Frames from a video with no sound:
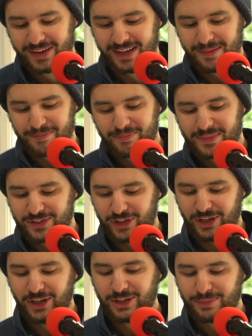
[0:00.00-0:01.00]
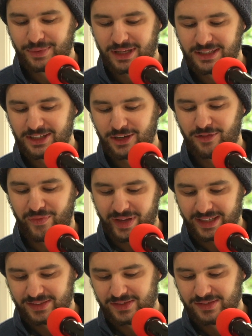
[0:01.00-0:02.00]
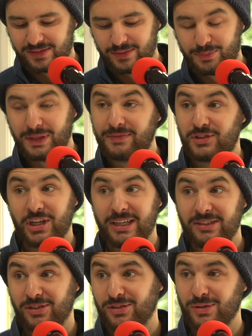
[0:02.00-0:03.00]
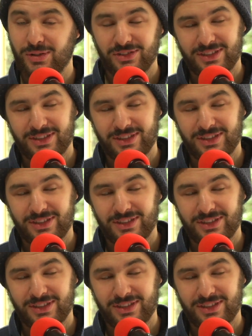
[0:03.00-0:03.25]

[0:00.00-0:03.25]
Okay, so you got your blood, you got your fix. Beef jerky is also a good